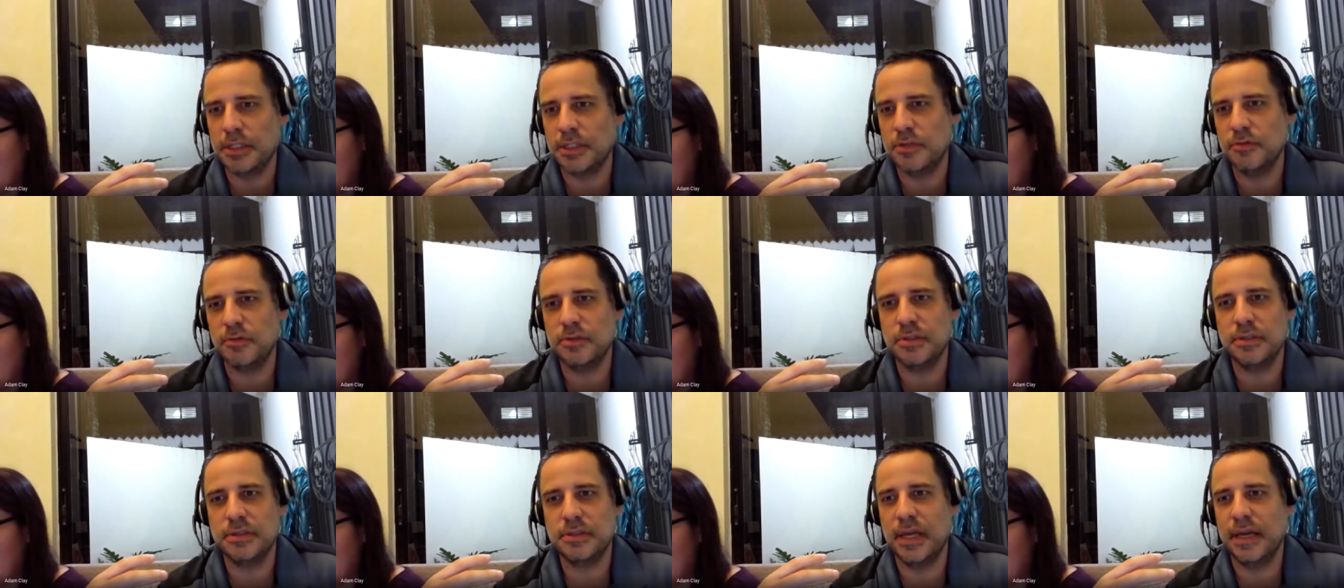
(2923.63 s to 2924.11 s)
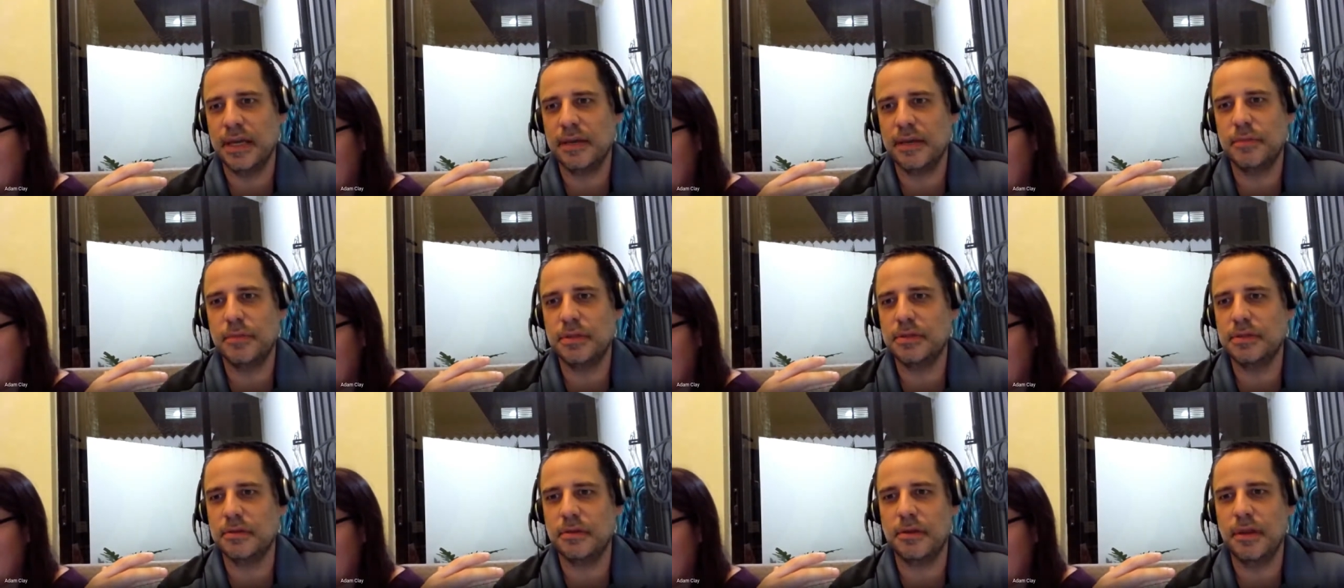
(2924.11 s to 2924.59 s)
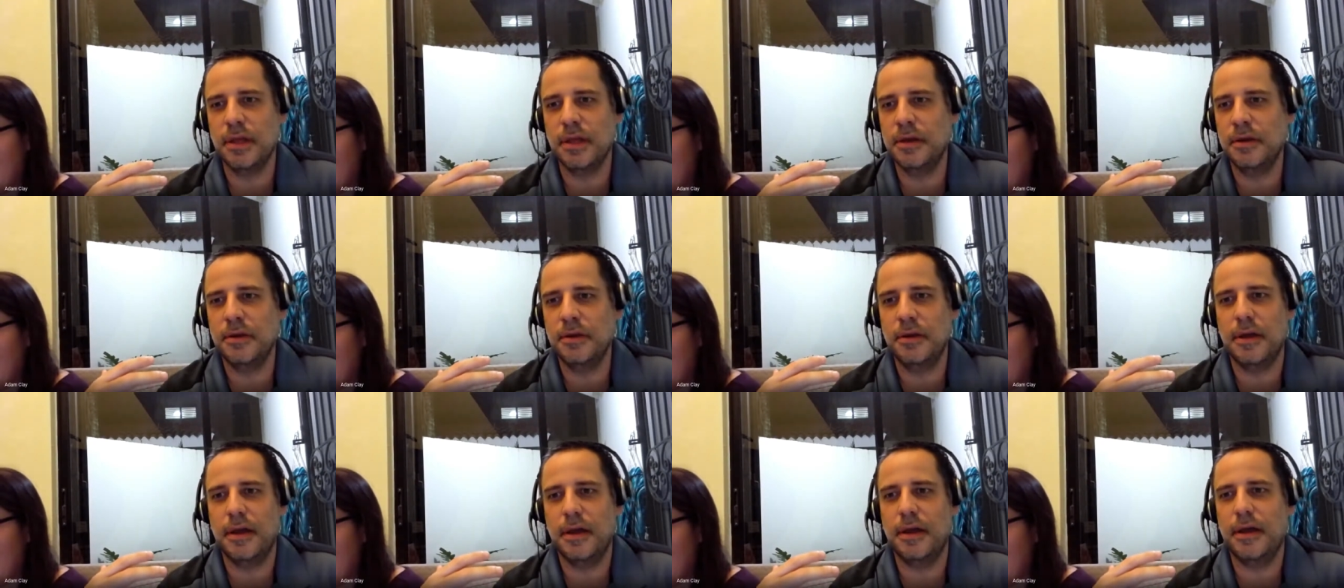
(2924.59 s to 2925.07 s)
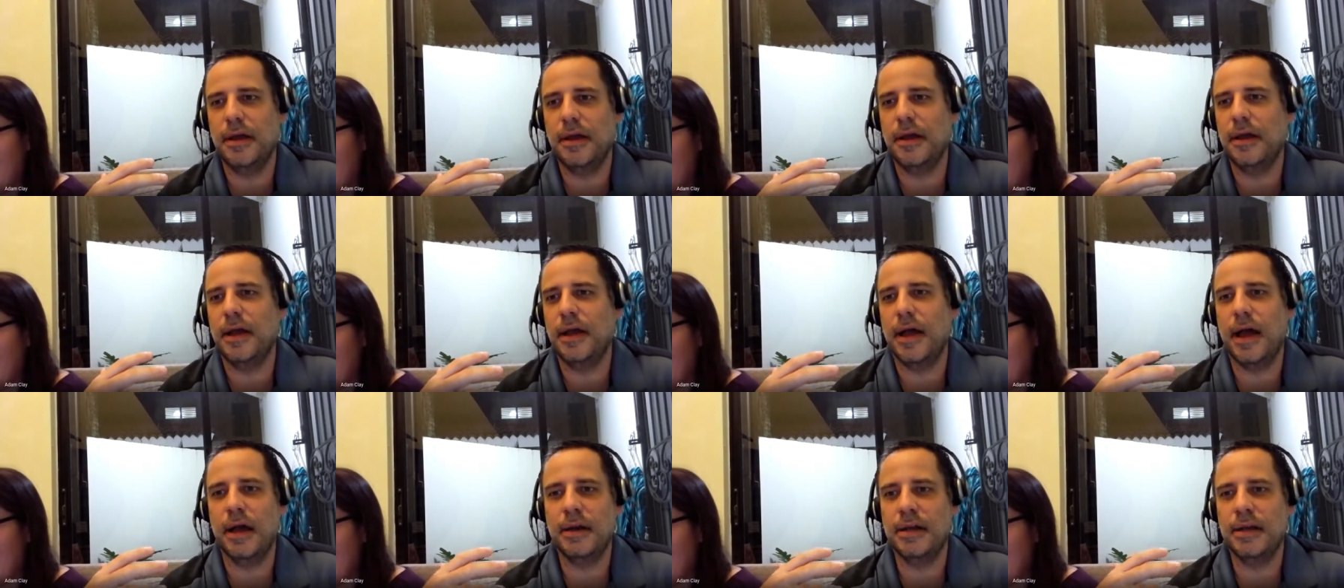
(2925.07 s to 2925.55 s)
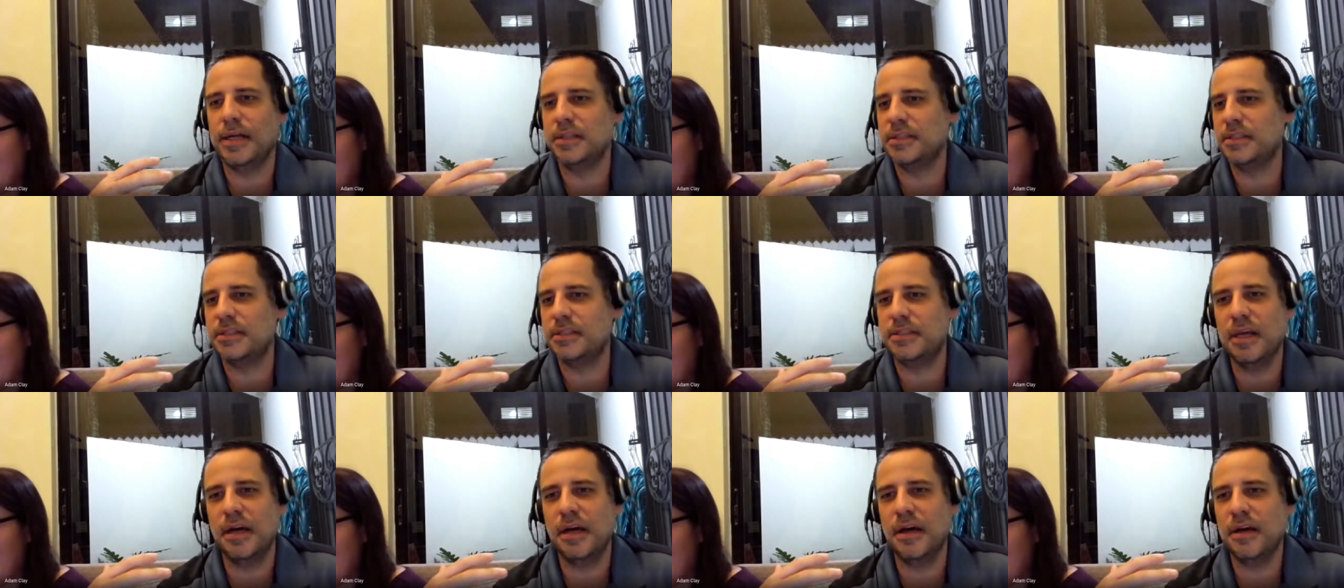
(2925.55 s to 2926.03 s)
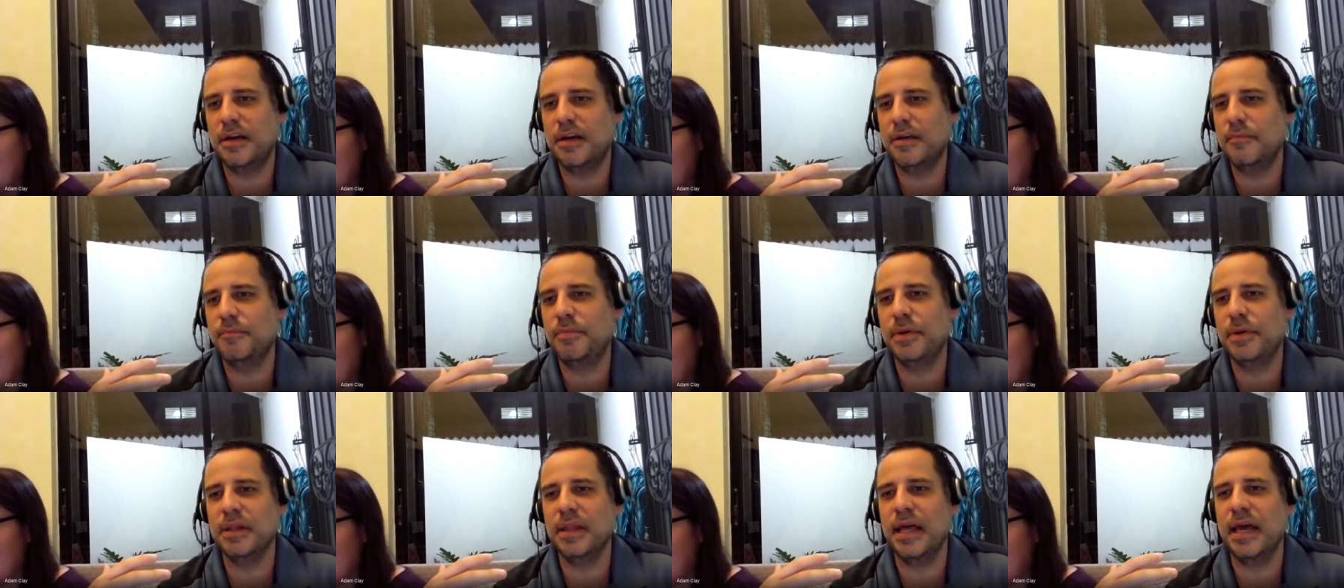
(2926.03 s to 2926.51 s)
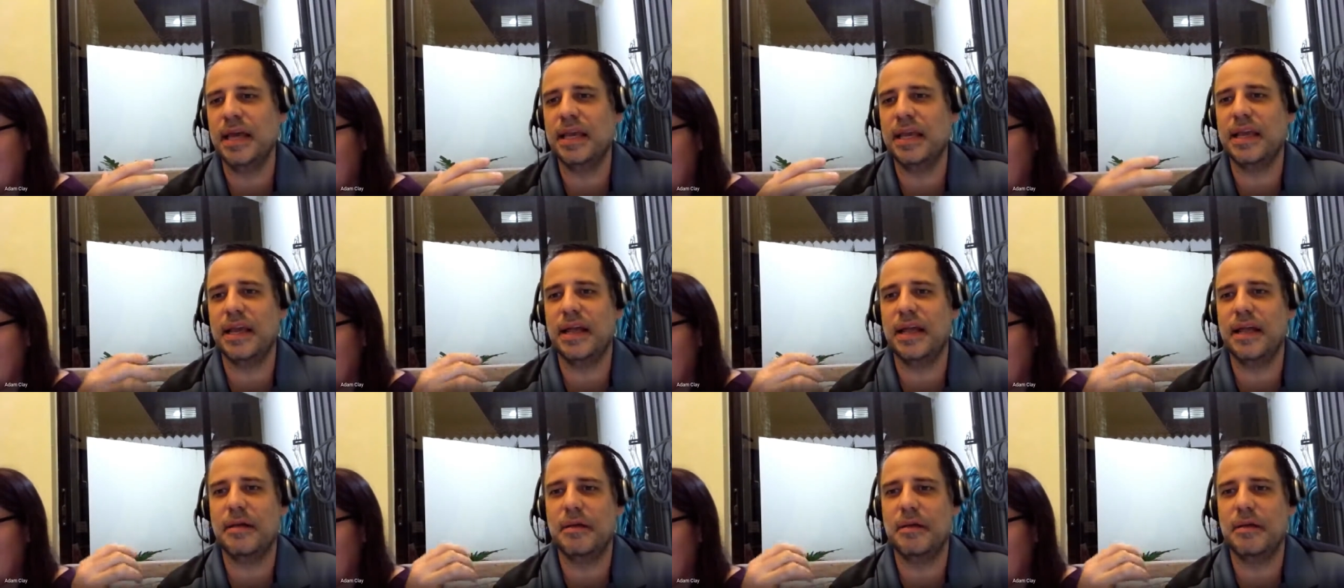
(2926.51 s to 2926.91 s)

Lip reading: And it was just like, Mr. Clay, I got stuck, but like